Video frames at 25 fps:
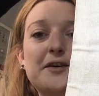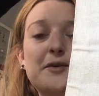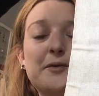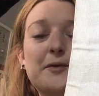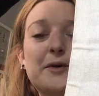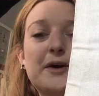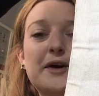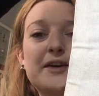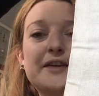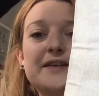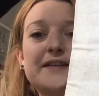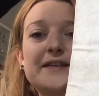
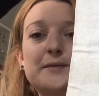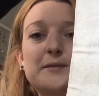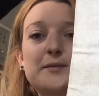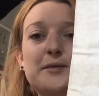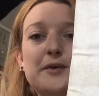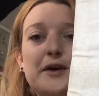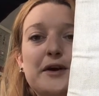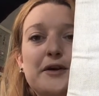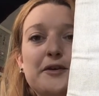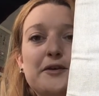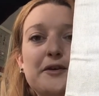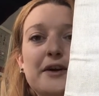works in
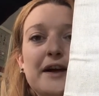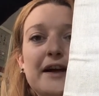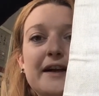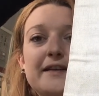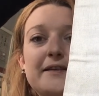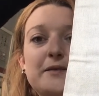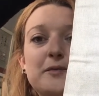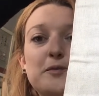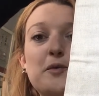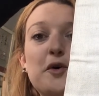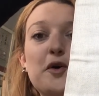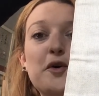
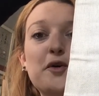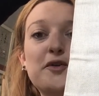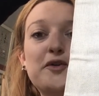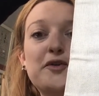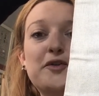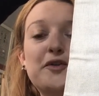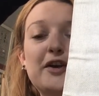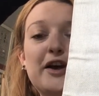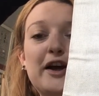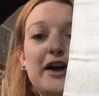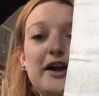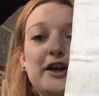progress
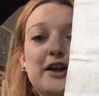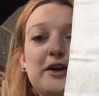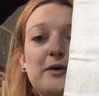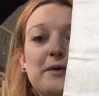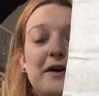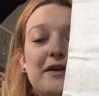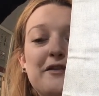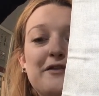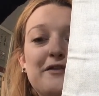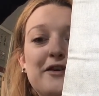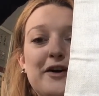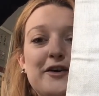was a
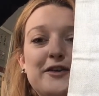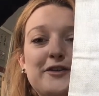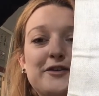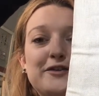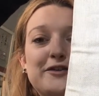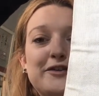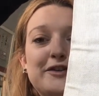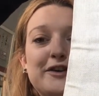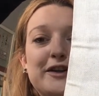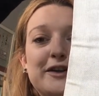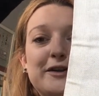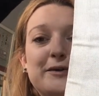UFO
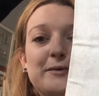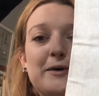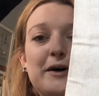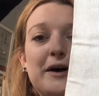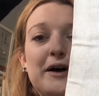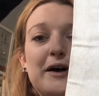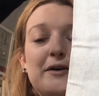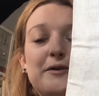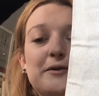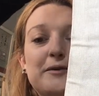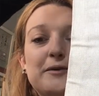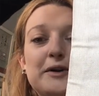for a little
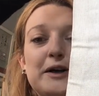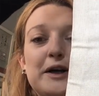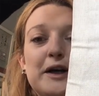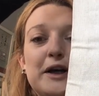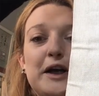while.